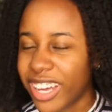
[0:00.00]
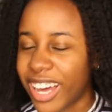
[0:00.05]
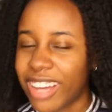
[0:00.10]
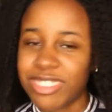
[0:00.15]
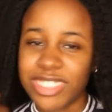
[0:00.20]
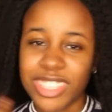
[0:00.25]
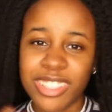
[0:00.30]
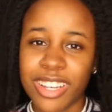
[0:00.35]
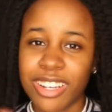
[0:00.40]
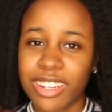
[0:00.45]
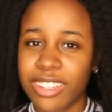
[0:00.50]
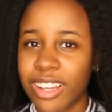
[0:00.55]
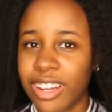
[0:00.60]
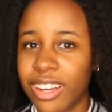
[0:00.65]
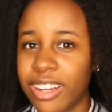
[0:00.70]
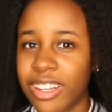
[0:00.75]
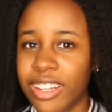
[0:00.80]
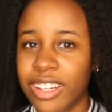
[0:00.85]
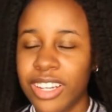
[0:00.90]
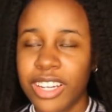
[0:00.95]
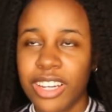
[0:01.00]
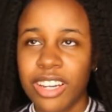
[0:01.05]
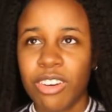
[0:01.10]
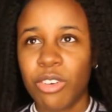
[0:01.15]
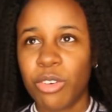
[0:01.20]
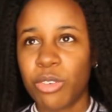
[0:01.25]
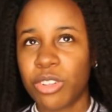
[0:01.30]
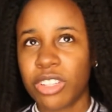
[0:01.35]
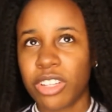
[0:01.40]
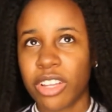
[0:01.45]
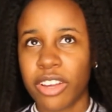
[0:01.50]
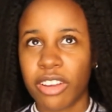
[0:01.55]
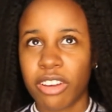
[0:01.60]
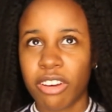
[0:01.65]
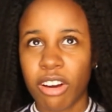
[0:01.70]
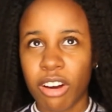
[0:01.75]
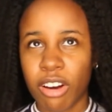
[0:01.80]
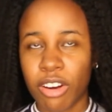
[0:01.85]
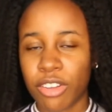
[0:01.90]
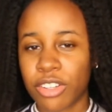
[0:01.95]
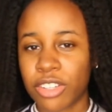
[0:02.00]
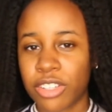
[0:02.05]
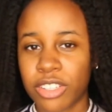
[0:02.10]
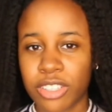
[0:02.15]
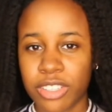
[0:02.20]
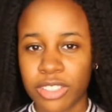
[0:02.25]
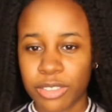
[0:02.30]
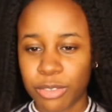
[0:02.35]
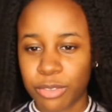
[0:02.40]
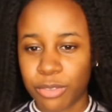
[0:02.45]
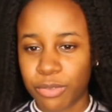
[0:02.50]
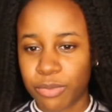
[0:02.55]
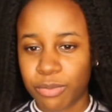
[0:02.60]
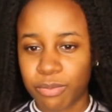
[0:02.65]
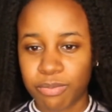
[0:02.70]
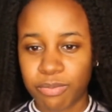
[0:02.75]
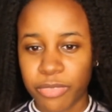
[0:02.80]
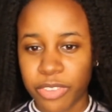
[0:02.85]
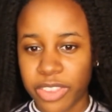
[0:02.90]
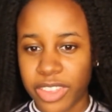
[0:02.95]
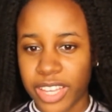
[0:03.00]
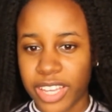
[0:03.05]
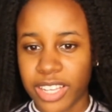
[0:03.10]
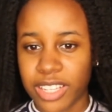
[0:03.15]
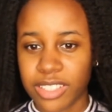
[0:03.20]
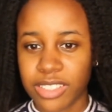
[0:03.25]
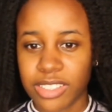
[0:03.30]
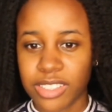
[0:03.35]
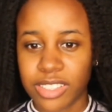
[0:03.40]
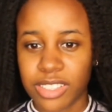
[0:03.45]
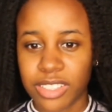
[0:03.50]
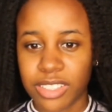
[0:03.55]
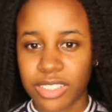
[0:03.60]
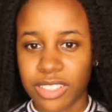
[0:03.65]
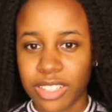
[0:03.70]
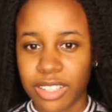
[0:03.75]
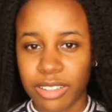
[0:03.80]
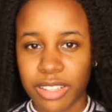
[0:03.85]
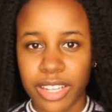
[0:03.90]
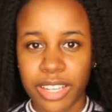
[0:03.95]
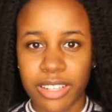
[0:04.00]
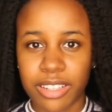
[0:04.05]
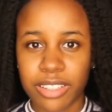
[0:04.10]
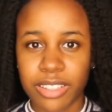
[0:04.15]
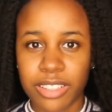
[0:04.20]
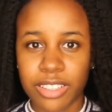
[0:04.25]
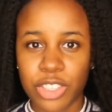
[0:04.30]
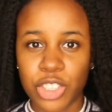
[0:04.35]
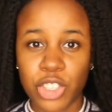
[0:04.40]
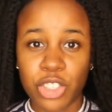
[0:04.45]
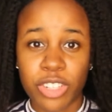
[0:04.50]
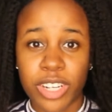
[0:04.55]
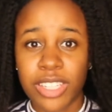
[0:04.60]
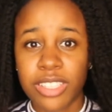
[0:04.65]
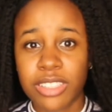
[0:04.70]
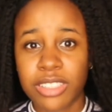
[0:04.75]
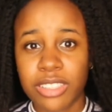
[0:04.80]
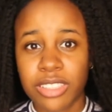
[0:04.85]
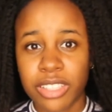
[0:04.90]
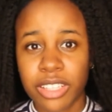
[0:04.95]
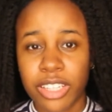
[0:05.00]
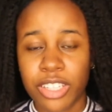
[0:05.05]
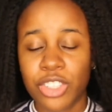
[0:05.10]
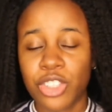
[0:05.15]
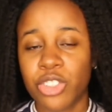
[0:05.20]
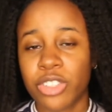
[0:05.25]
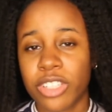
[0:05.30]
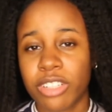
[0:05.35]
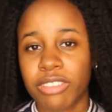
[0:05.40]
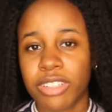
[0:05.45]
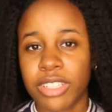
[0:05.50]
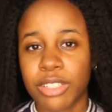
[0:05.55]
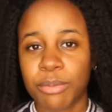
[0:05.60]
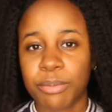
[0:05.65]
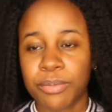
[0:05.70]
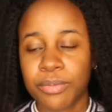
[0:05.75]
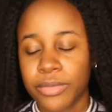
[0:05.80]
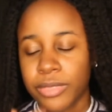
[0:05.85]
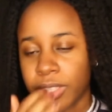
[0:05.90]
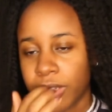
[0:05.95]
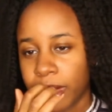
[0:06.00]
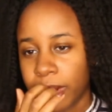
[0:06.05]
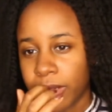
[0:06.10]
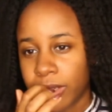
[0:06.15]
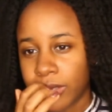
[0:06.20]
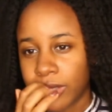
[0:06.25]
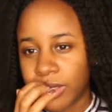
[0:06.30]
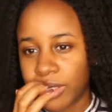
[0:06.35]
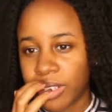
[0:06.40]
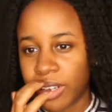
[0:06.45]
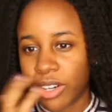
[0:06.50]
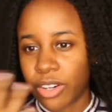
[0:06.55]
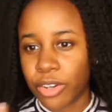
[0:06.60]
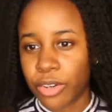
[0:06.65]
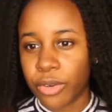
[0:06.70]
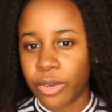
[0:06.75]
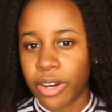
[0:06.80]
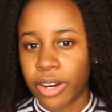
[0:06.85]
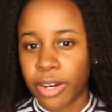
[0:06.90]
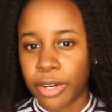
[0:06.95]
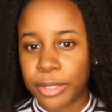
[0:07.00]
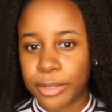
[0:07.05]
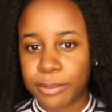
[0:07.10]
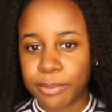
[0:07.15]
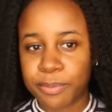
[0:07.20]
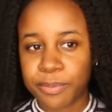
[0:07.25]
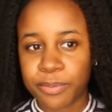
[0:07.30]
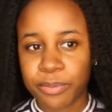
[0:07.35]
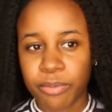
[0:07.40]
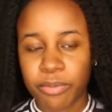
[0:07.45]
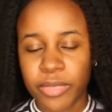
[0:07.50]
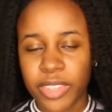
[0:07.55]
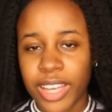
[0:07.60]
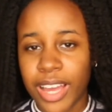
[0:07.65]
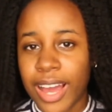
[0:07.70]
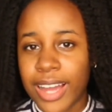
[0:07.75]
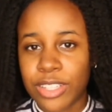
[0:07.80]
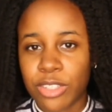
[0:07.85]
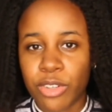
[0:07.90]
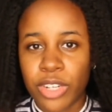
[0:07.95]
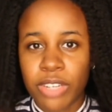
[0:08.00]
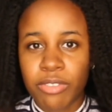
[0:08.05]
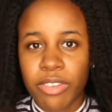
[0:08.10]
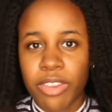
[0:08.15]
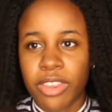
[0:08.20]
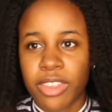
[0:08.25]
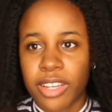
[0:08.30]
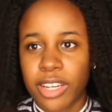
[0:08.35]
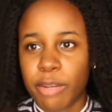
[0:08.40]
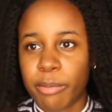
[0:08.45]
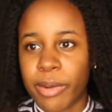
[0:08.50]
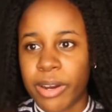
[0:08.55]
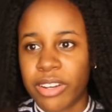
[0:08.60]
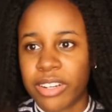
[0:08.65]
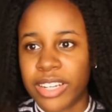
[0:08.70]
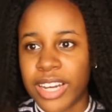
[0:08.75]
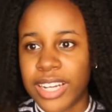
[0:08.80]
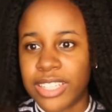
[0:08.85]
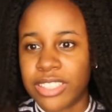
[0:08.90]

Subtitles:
I've seen that a lot. Or like other things like stress can trigger it. So yeah, I don't even think about it.